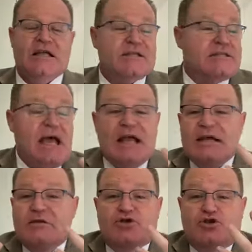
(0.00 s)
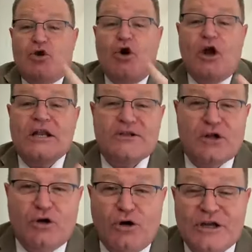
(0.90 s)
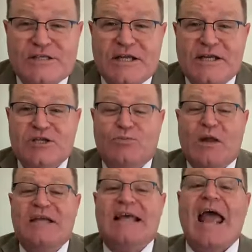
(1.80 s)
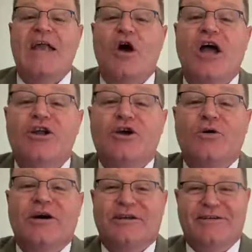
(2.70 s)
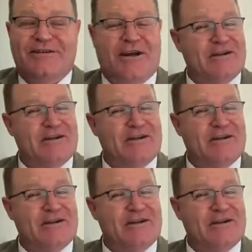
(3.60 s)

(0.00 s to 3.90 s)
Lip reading: Let's say, surely the Lord is in this place, and I knew it.